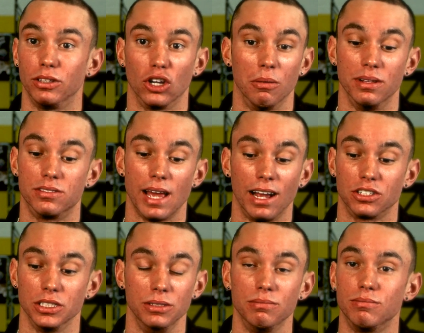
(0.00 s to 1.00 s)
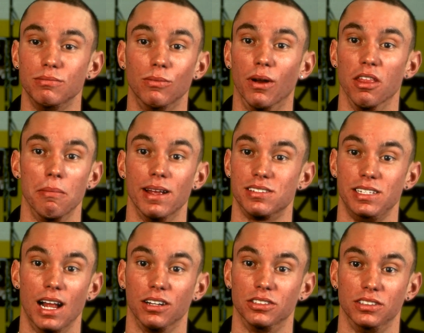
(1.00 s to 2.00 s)
McDermott's actually one of the best
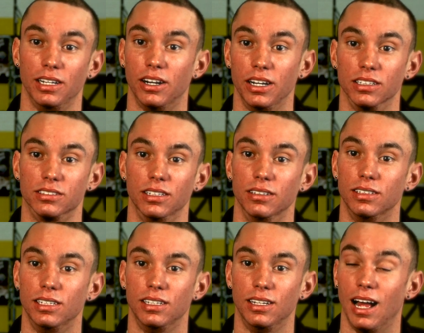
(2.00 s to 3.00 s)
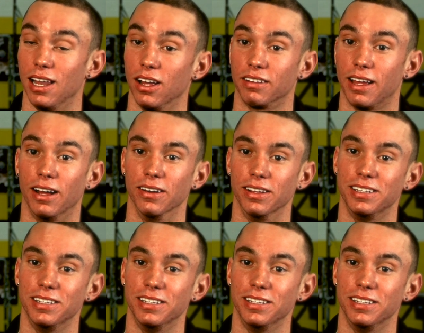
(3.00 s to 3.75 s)
knee doctors in the area, so I lucked out.